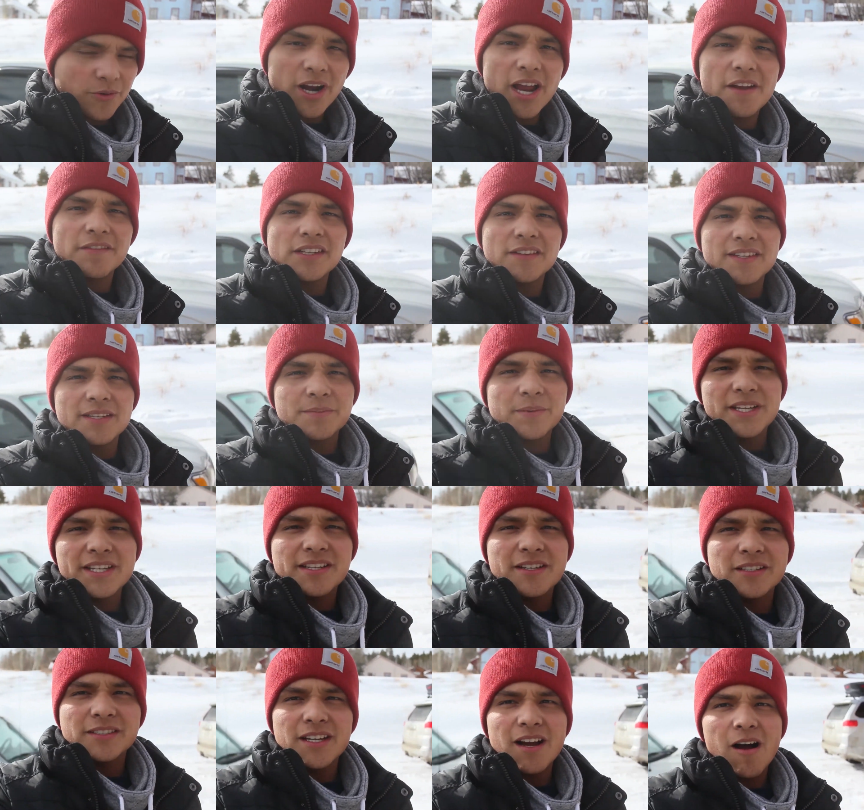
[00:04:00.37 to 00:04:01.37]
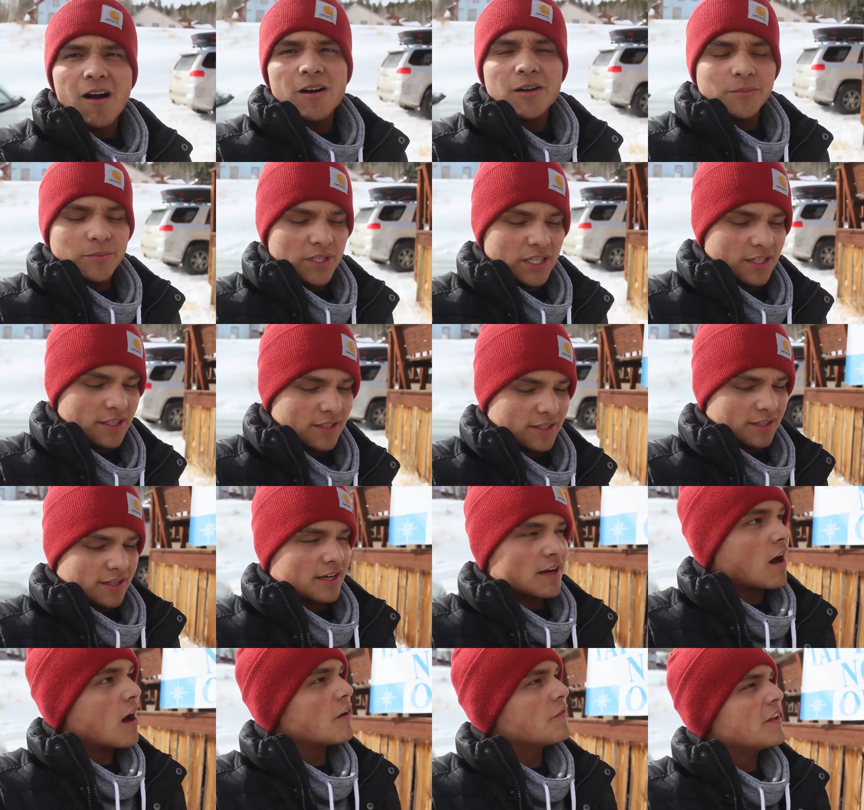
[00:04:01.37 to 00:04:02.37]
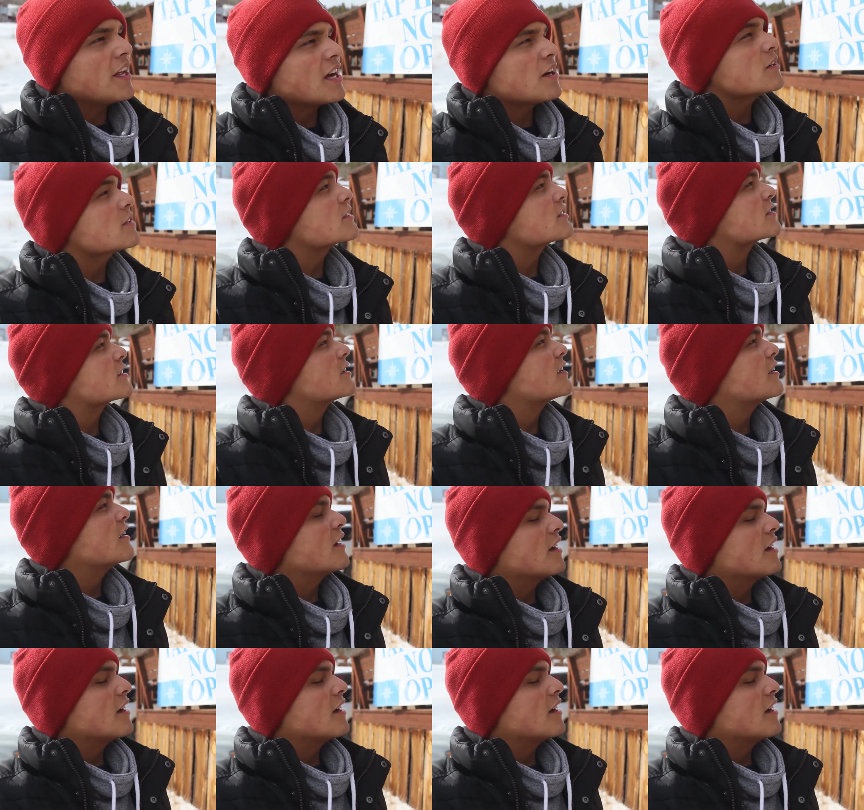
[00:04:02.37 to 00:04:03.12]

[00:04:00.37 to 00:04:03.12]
arrived at this place called Alma's Coffee House.